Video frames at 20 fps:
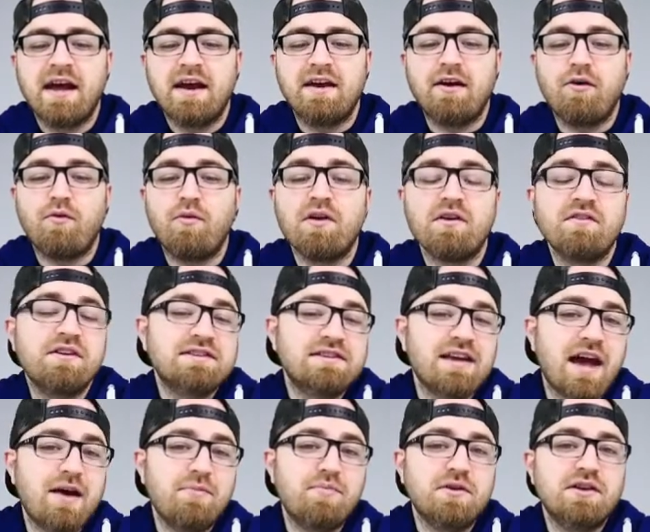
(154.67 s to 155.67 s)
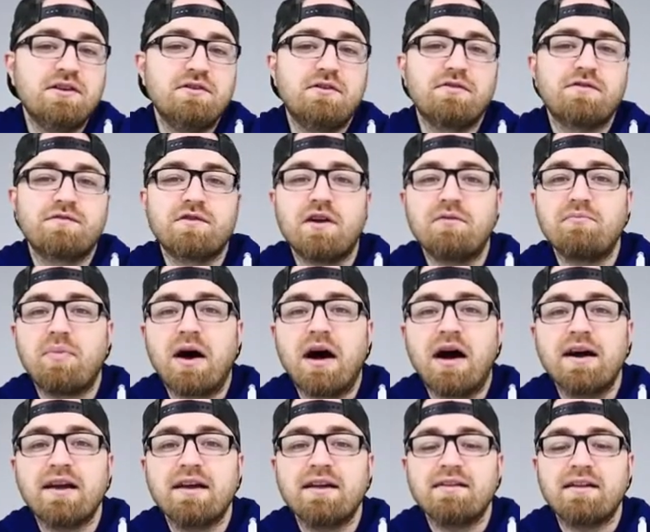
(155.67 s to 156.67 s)
Now, will this happen in your front
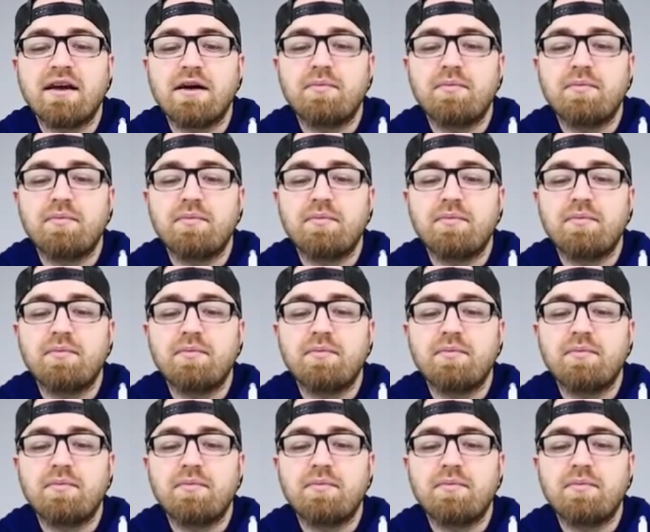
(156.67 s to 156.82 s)
pocket?